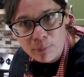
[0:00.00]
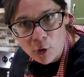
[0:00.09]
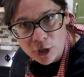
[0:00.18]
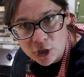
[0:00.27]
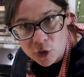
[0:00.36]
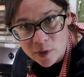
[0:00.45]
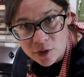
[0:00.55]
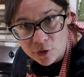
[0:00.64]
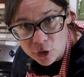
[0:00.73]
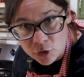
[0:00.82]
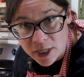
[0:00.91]
important you
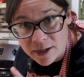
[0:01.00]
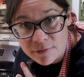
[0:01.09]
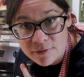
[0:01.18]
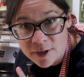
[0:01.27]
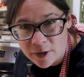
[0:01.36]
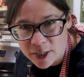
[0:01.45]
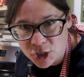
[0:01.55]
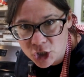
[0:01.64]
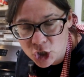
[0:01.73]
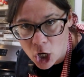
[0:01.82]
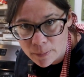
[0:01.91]
either use a very
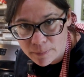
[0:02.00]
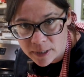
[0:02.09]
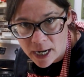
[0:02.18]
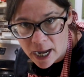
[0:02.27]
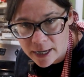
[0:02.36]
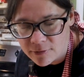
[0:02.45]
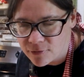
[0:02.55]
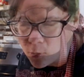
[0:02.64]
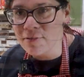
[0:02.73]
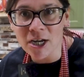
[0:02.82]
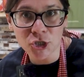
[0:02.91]
sharp knife.
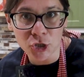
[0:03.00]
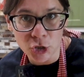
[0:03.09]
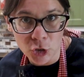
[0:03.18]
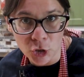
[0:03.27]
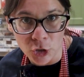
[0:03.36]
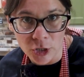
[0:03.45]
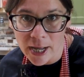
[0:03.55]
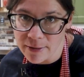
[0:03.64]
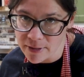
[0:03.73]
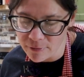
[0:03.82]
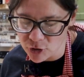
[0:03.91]
I've actually heard,
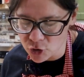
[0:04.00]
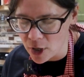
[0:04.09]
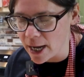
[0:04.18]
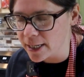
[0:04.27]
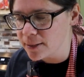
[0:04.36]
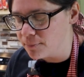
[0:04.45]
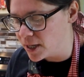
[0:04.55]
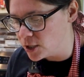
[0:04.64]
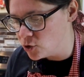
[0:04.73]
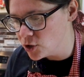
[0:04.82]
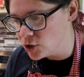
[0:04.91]
I've never tried it,
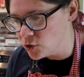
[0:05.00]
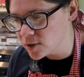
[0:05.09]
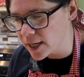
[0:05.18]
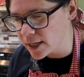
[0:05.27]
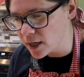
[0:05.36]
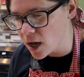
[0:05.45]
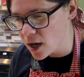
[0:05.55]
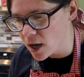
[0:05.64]
but you can use like